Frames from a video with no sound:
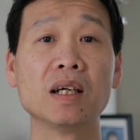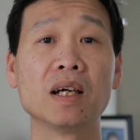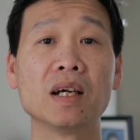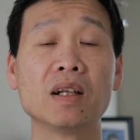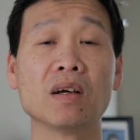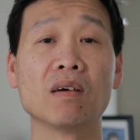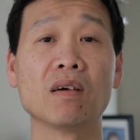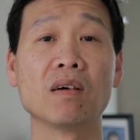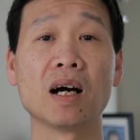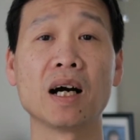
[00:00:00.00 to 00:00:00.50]

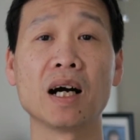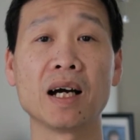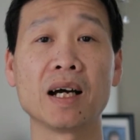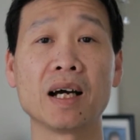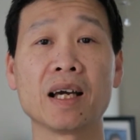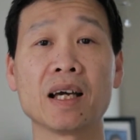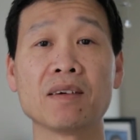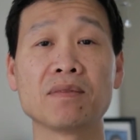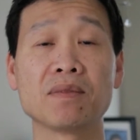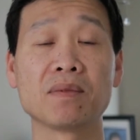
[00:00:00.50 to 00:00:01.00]

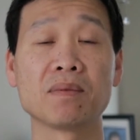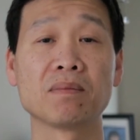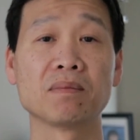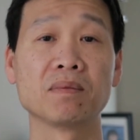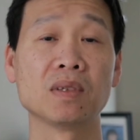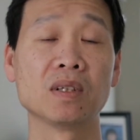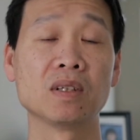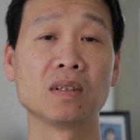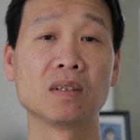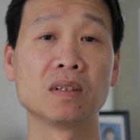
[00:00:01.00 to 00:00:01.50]

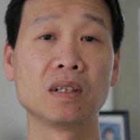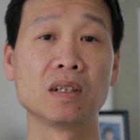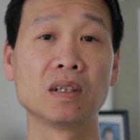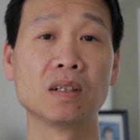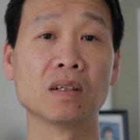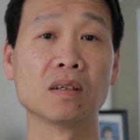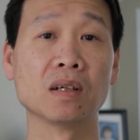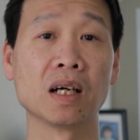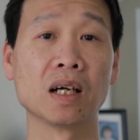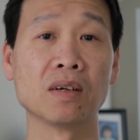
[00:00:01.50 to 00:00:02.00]

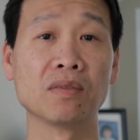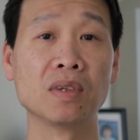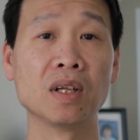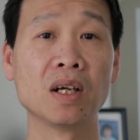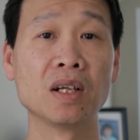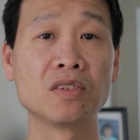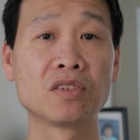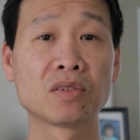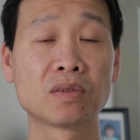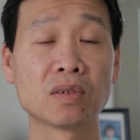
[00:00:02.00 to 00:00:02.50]
I've
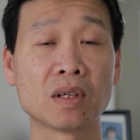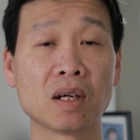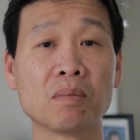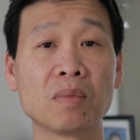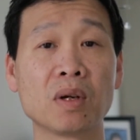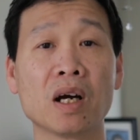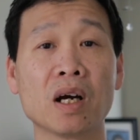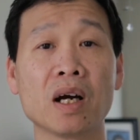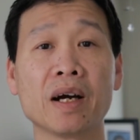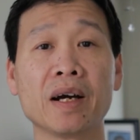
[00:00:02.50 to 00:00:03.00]
learned
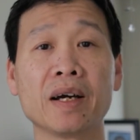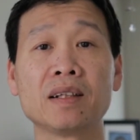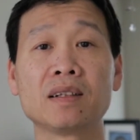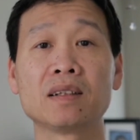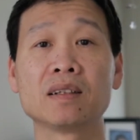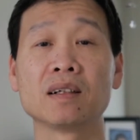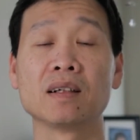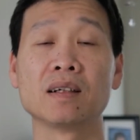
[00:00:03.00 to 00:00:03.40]
Scrum Guide.